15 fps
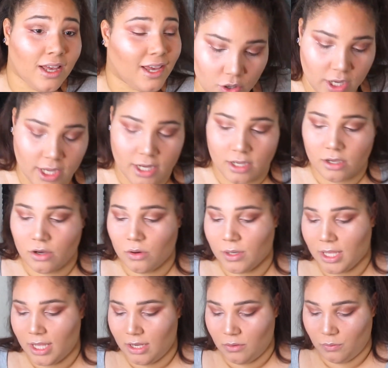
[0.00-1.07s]
Go ahead and go
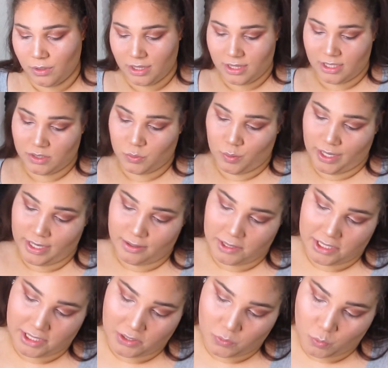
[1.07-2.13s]
in with this Wet
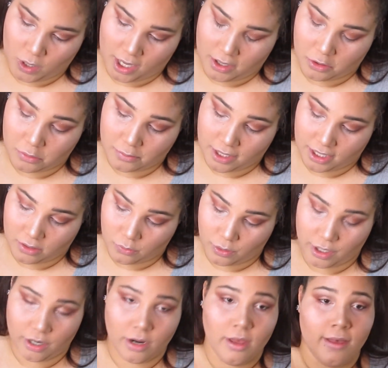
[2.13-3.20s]
n Wild Mega
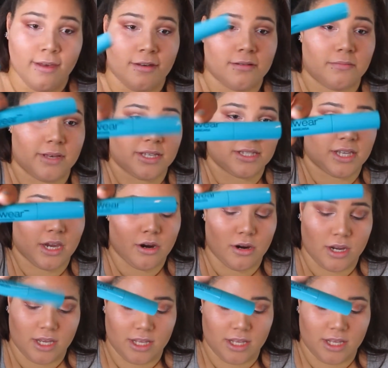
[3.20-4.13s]
Wear mascara,